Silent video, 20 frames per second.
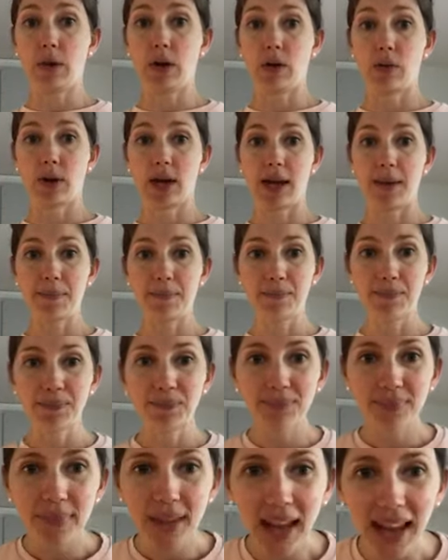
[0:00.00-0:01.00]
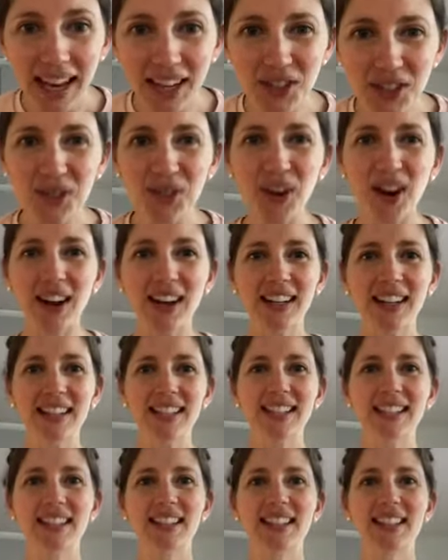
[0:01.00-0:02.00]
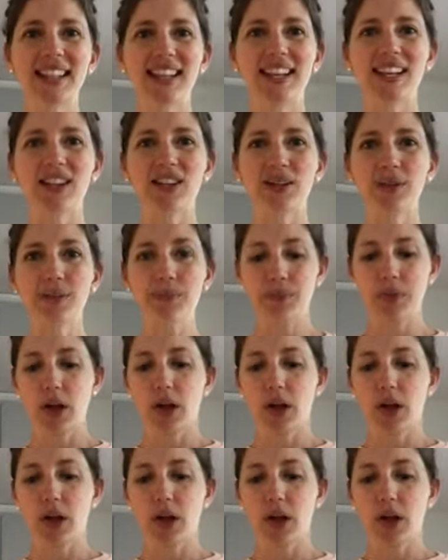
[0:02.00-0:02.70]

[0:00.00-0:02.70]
okay? Hey Jafar, nice to see you.